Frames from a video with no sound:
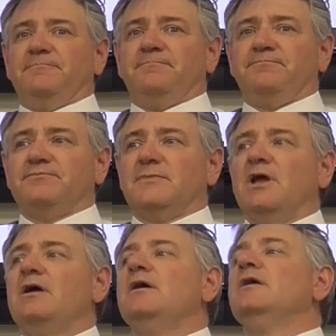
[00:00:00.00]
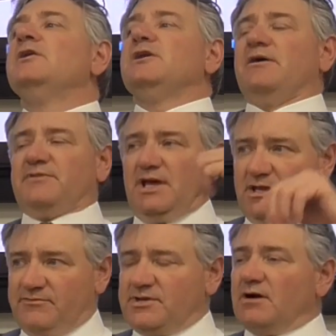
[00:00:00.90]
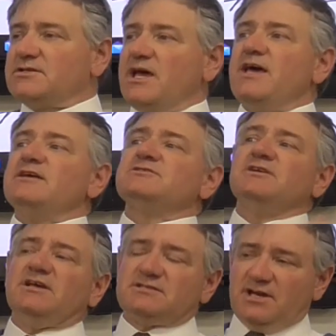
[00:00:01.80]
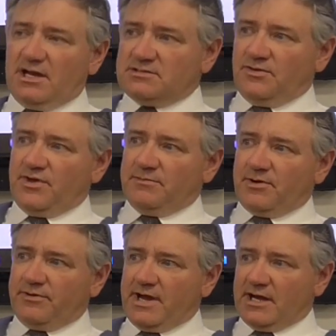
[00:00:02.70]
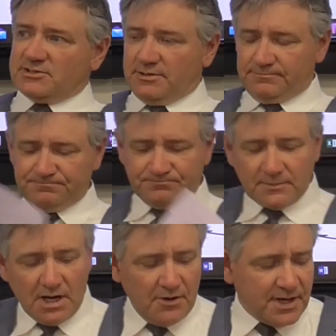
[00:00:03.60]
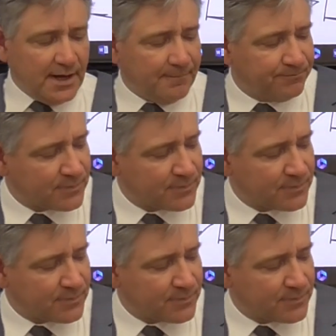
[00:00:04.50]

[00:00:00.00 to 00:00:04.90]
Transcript: Delta, negative delta. You have a negative delta H, it's an exothermic reaction. Okay,